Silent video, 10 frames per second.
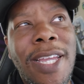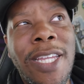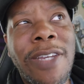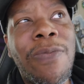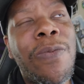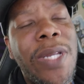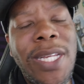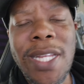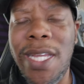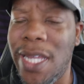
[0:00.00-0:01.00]
if we
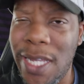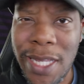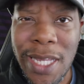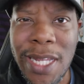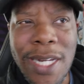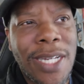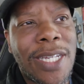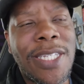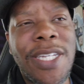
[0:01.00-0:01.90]
did get a